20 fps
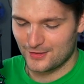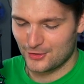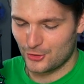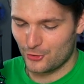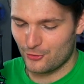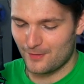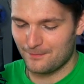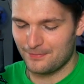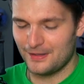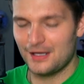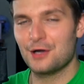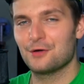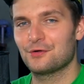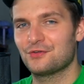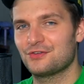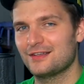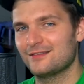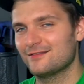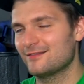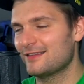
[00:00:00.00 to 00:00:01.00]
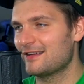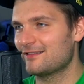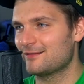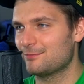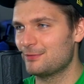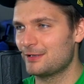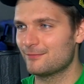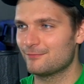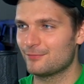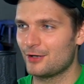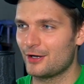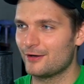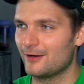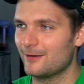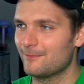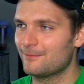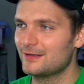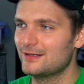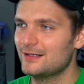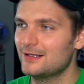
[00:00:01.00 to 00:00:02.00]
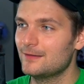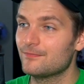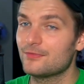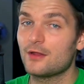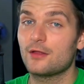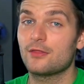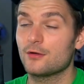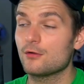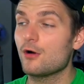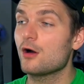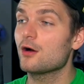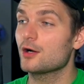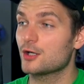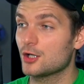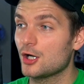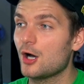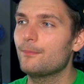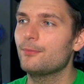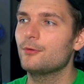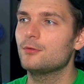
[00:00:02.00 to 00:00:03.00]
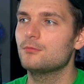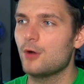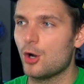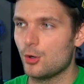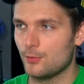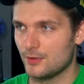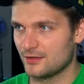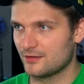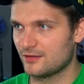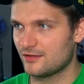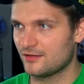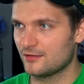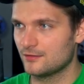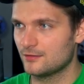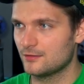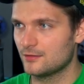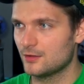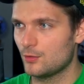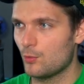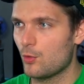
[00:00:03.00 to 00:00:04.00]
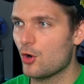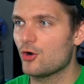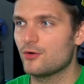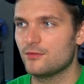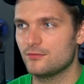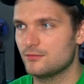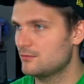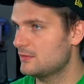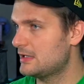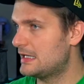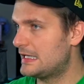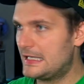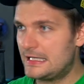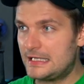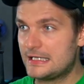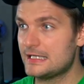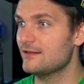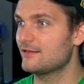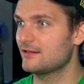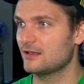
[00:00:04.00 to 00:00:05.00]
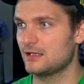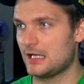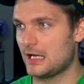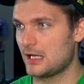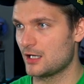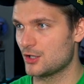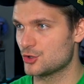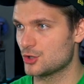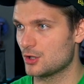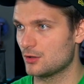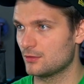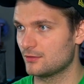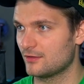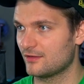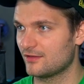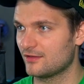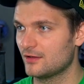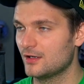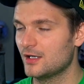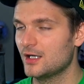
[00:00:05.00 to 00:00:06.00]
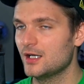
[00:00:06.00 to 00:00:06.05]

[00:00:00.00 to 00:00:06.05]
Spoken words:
Grumpy Harrison has been brought up. Now, there are a couple moments where he's Indiana Jones.